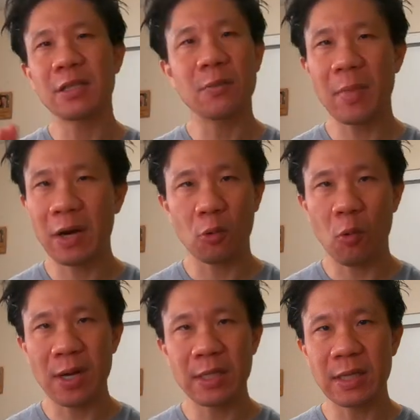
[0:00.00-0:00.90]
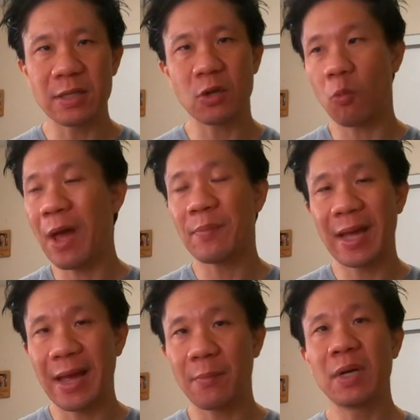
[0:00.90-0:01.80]
doesn't matter what it is, a
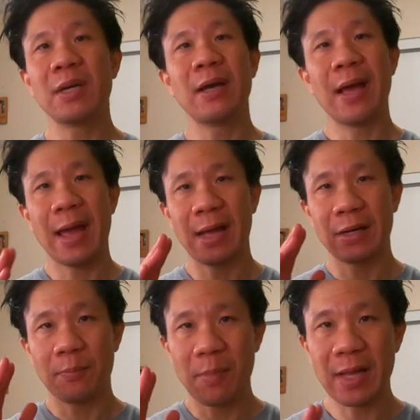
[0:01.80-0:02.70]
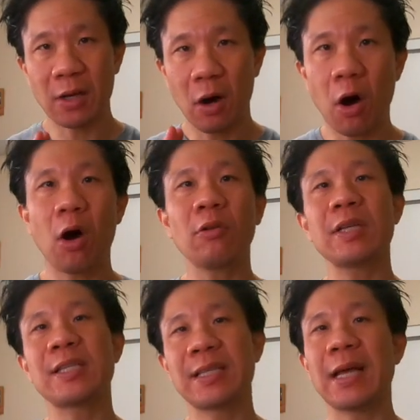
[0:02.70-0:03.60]
webcam, and make all
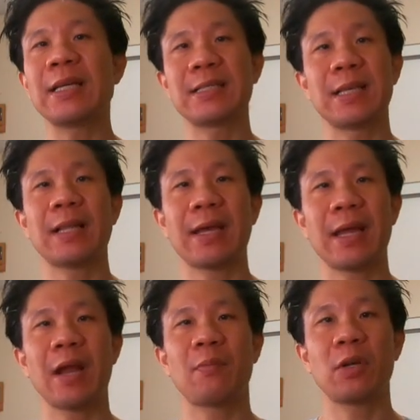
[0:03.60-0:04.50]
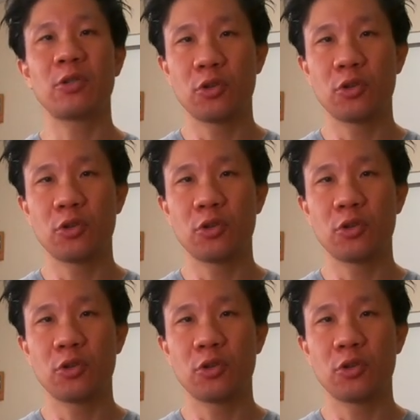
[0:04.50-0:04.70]
the settings in that camera